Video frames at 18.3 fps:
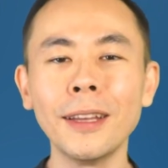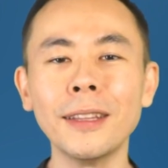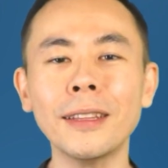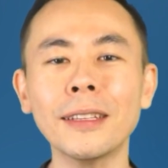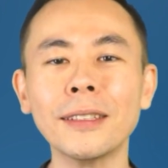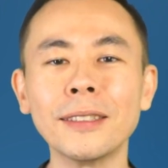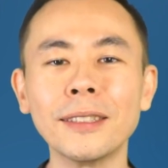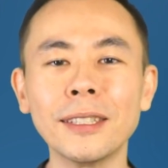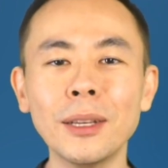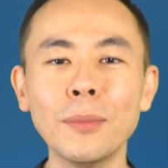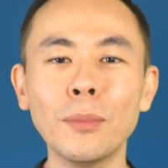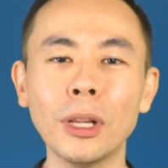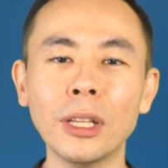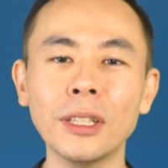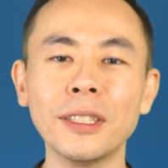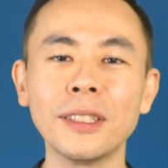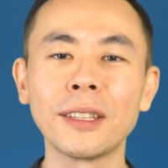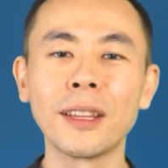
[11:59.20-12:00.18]
in the
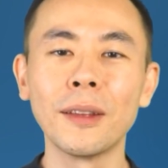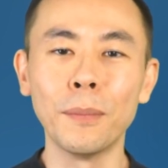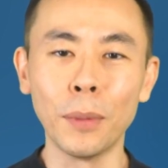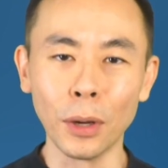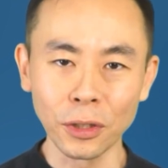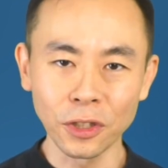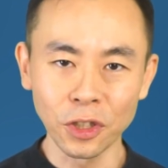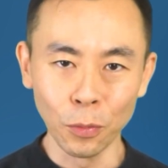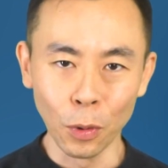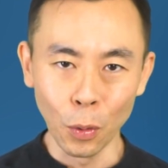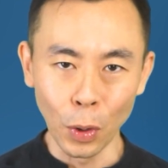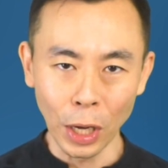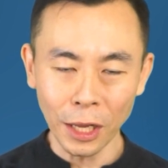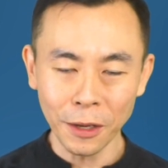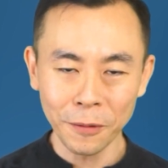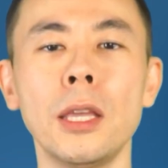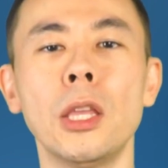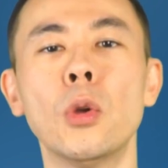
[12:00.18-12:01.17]
simplest possible
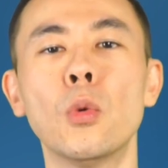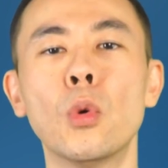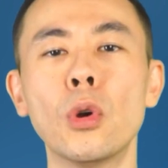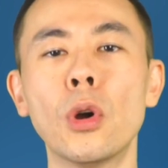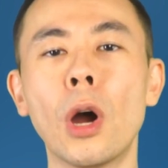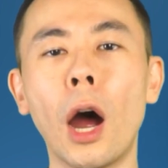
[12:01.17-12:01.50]
way. You will